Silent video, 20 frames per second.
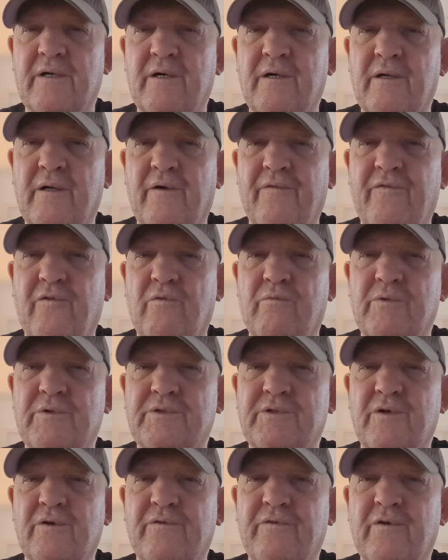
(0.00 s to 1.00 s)
And I thought
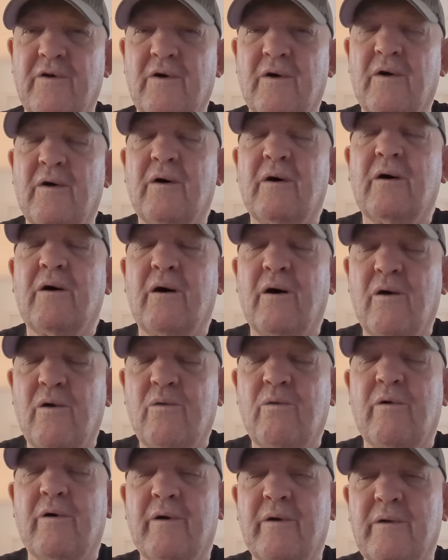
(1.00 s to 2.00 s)
myself,
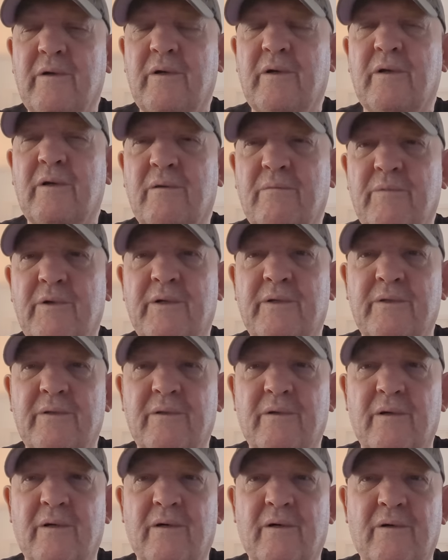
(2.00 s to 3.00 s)
"Oh, yeah, I mean,
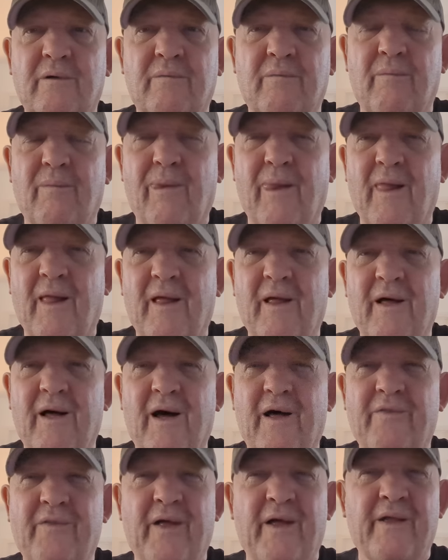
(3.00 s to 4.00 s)
um,
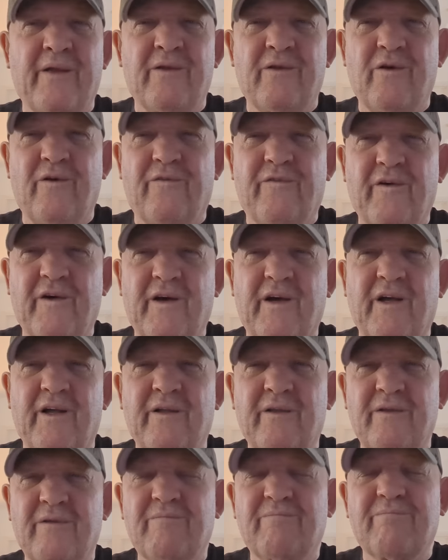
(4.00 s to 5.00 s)
and then you're
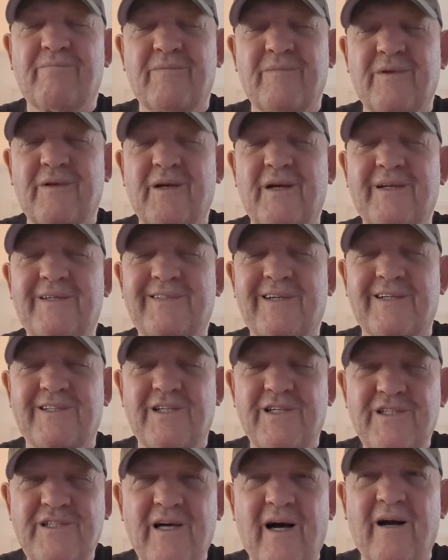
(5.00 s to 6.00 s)
thinking, he's such
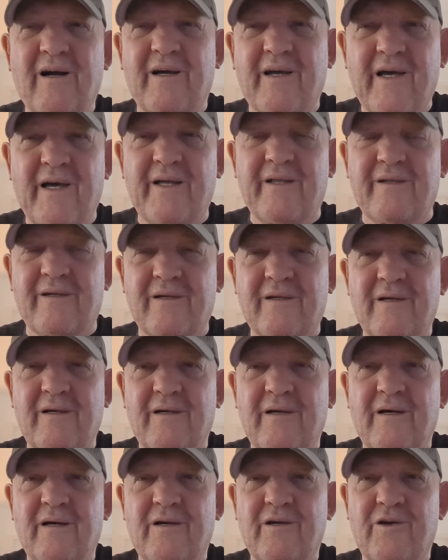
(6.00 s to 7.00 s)
a young kid.
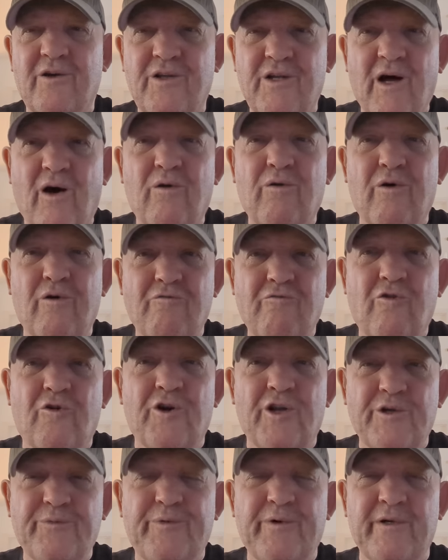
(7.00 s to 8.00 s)
You know that
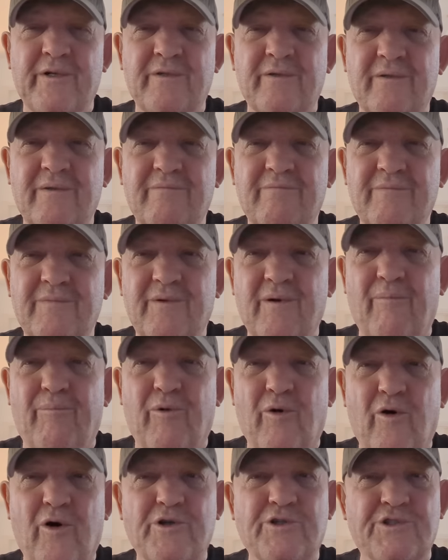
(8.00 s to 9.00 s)
Ronnie's been
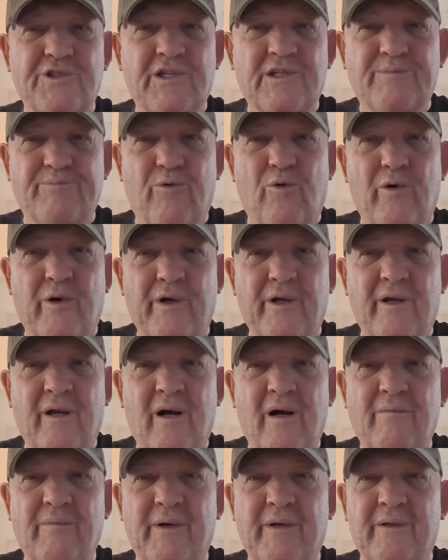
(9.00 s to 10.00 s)
obliging this boy, you
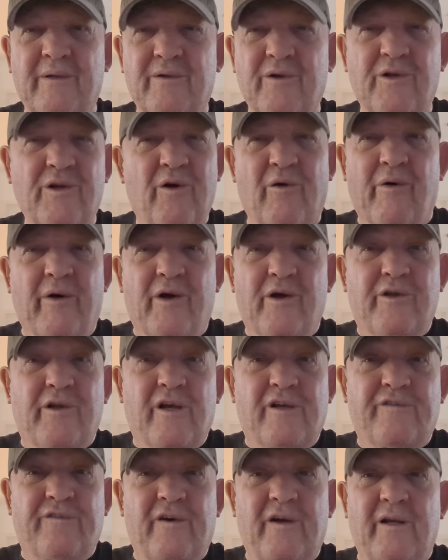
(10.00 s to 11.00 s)
know what I mean? You know it, you
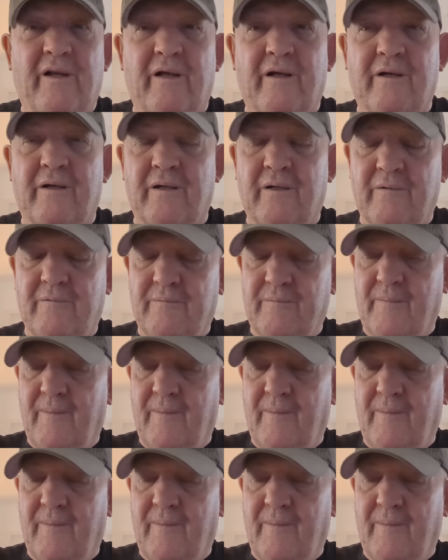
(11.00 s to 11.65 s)
just feel it, yeah?